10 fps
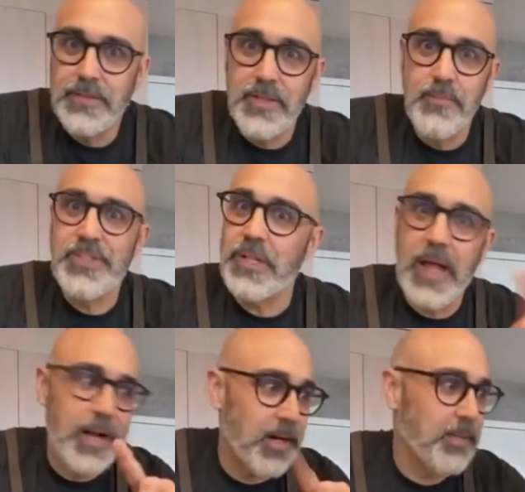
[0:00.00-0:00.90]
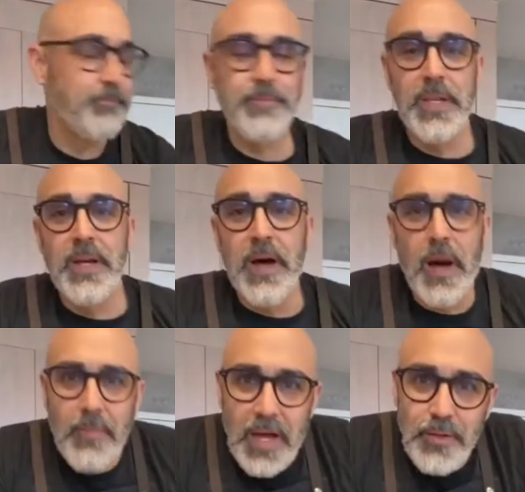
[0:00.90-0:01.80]
Michelada. I'm
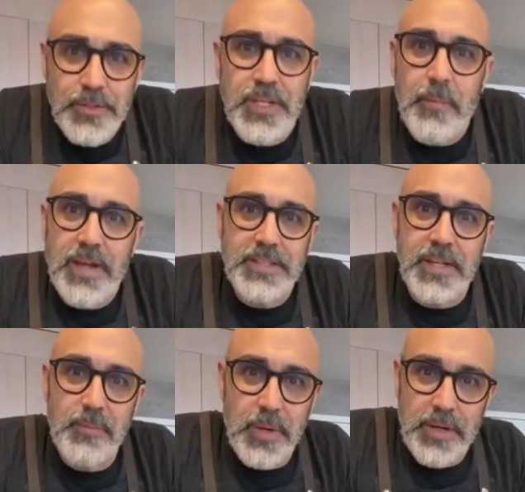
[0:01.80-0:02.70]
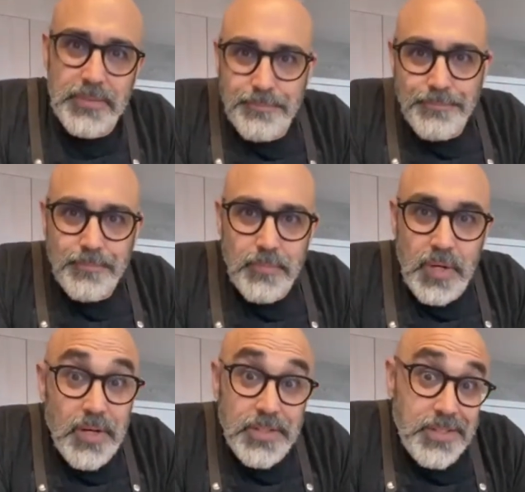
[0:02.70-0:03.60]
not using Mexican beer
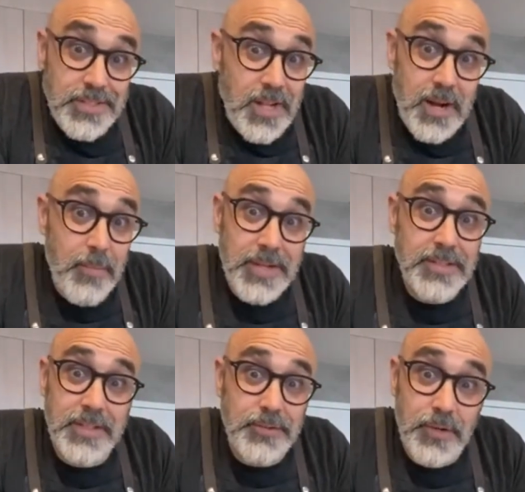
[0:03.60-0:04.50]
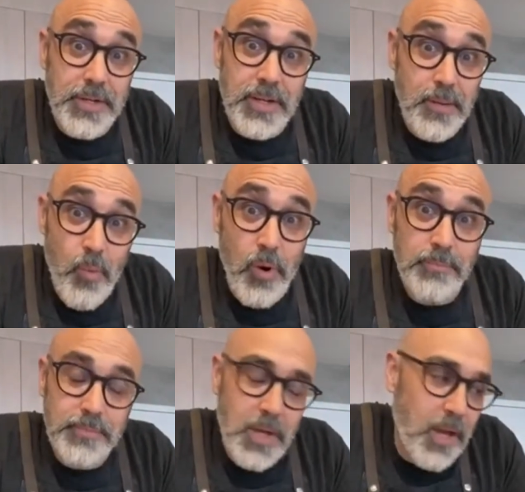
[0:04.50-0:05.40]
because it's not a Mexican drink anymore.
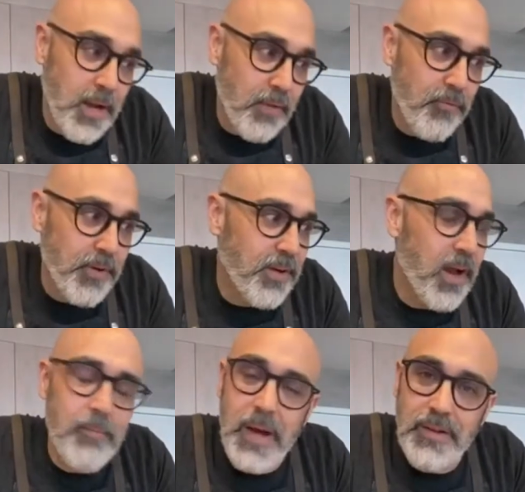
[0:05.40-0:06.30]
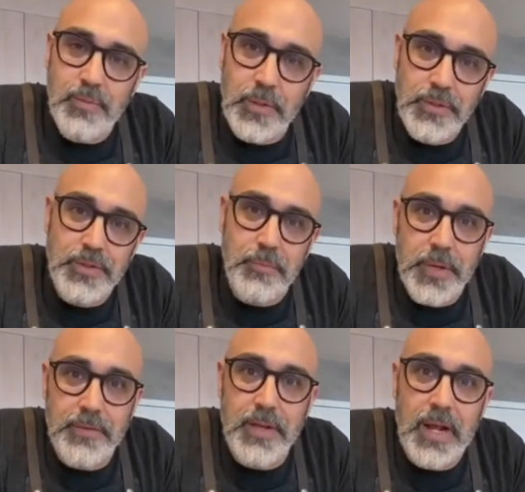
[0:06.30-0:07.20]
And I figured I might as well use a beer
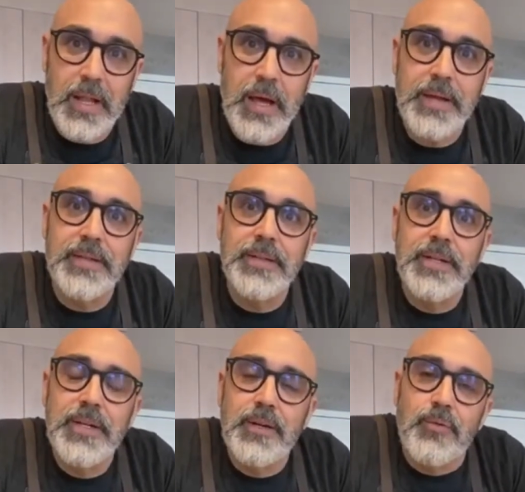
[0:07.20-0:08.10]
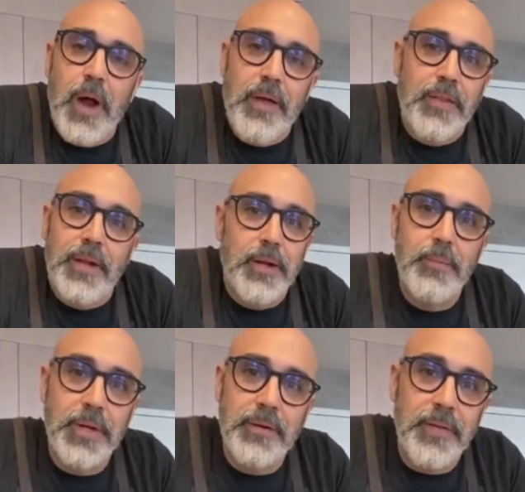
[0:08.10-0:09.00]
that I like rather than a
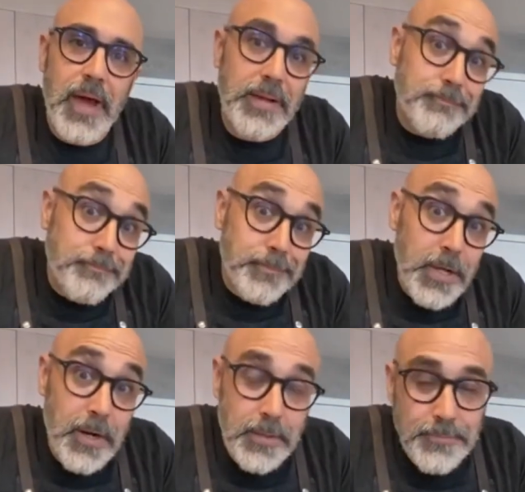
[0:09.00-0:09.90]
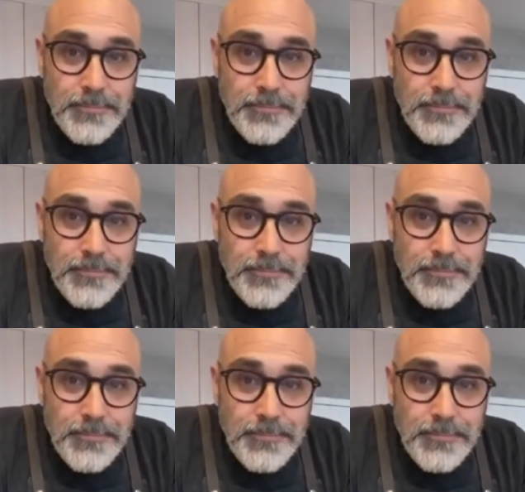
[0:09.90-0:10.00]
beer that, you know,